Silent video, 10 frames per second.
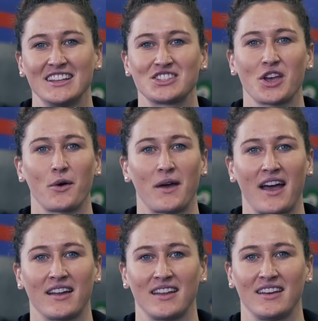let's go
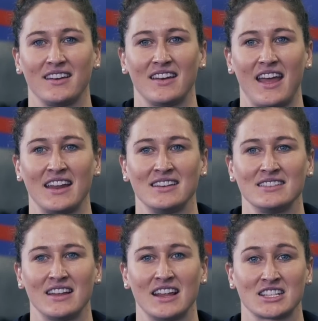out
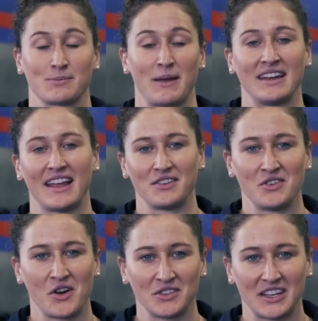and expand our
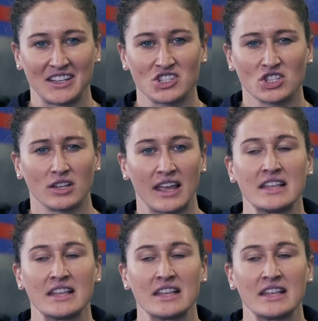knowledge.